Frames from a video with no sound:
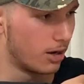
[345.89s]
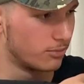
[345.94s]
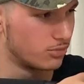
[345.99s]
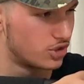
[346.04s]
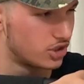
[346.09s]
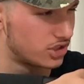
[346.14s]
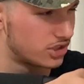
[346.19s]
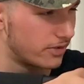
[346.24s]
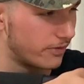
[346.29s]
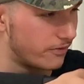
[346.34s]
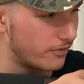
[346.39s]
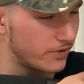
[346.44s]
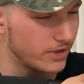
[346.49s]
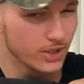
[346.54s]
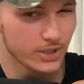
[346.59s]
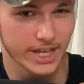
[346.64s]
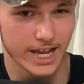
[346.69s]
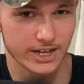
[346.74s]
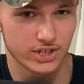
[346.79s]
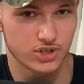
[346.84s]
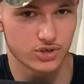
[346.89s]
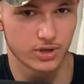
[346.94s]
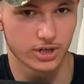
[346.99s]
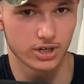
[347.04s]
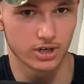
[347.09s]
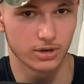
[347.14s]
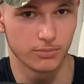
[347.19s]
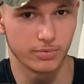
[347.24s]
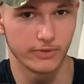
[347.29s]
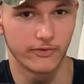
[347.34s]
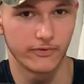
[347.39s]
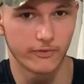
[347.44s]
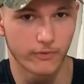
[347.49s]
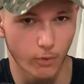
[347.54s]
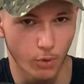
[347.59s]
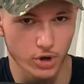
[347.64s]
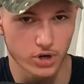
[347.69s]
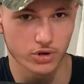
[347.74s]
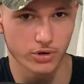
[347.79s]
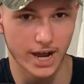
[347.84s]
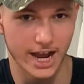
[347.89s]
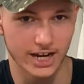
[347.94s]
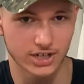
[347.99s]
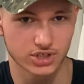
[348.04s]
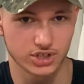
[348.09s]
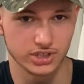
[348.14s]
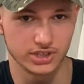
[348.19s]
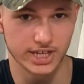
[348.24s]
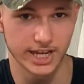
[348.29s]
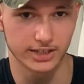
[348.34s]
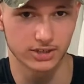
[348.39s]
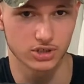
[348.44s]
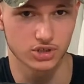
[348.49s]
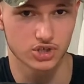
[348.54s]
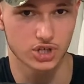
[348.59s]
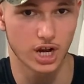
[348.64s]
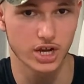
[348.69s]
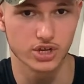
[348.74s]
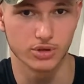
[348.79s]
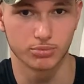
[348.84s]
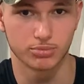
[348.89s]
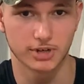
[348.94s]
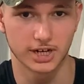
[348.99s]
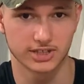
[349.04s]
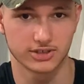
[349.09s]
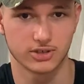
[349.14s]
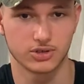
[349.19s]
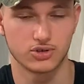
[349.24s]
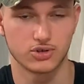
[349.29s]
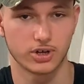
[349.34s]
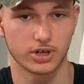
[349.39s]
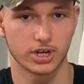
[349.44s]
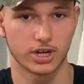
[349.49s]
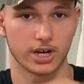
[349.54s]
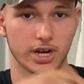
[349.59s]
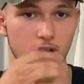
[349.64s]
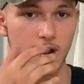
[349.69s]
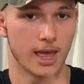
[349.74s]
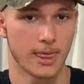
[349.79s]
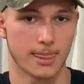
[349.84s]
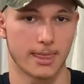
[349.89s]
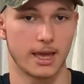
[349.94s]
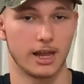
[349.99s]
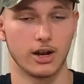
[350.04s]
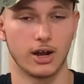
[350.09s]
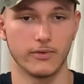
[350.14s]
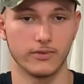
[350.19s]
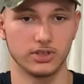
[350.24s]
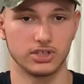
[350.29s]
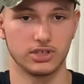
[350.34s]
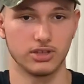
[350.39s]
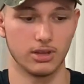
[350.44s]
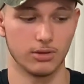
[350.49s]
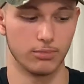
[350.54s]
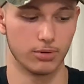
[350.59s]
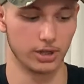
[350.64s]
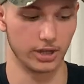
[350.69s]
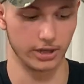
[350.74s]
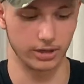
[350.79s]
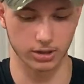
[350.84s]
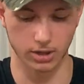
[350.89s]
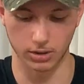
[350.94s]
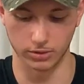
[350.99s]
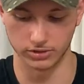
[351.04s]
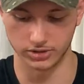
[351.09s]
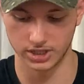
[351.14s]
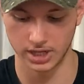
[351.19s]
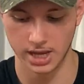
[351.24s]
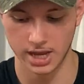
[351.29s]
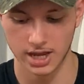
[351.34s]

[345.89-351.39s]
Just to feel that trigger before you actually take the shot, you press the trigger and obviously the bullet goes.